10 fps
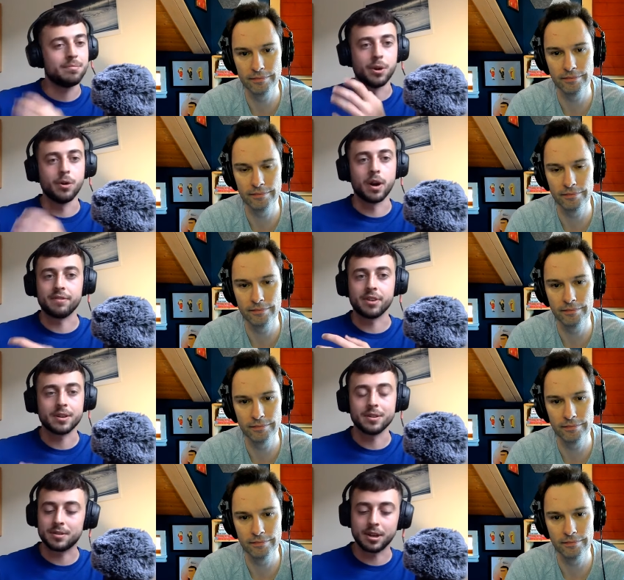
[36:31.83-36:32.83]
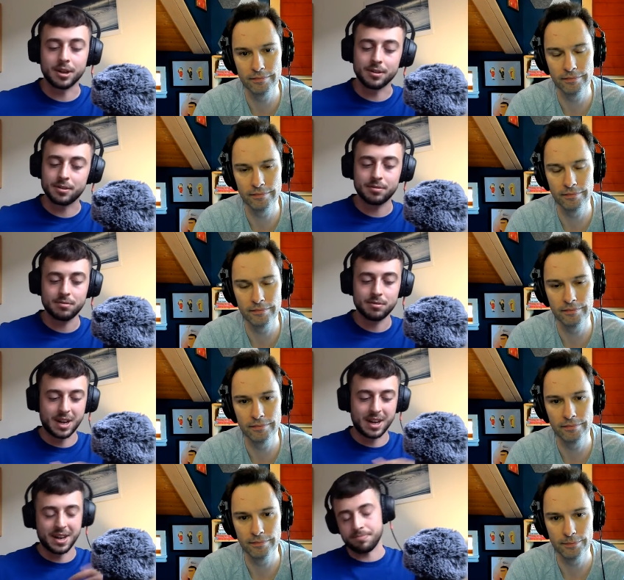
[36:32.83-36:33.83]
Speaker 1: we all have our concerns.
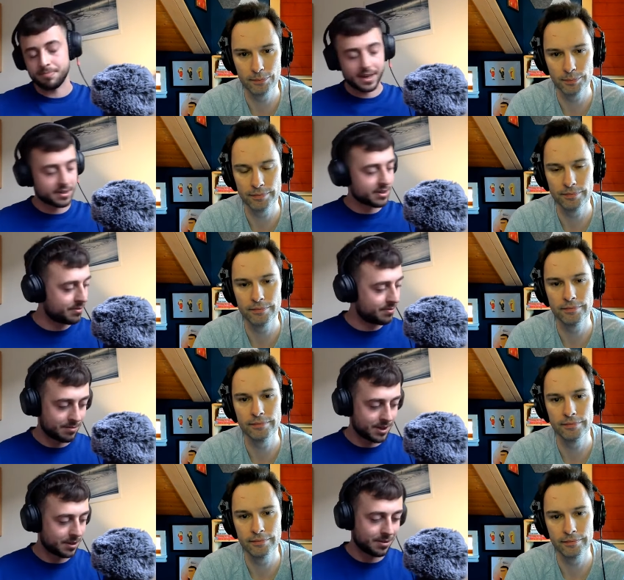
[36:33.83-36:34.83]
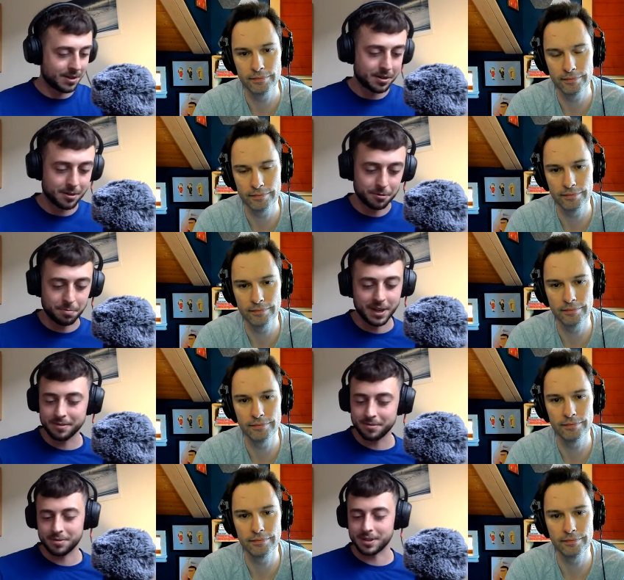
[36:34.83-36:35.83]
As a good mate
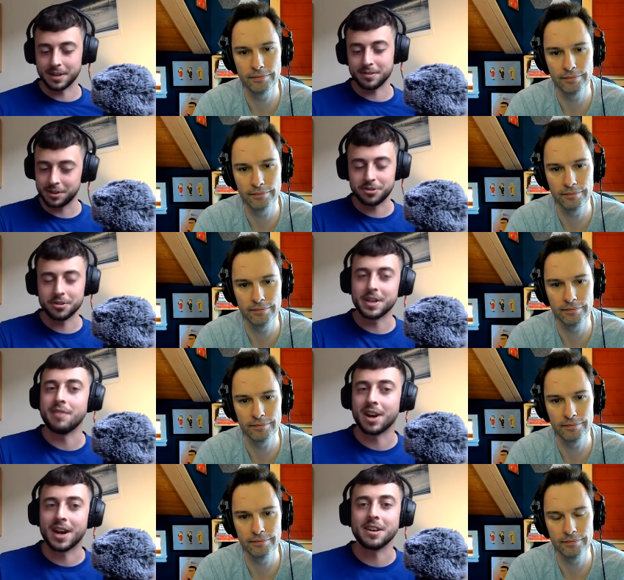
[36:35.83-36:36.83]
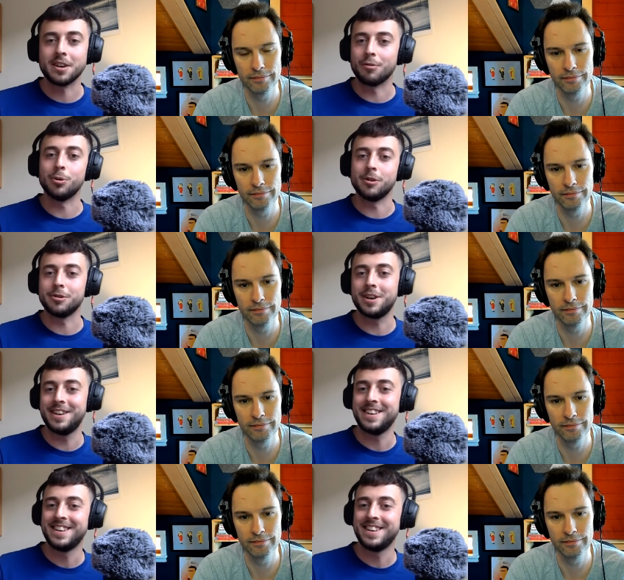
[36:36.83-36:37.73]
says, you should never like your owners.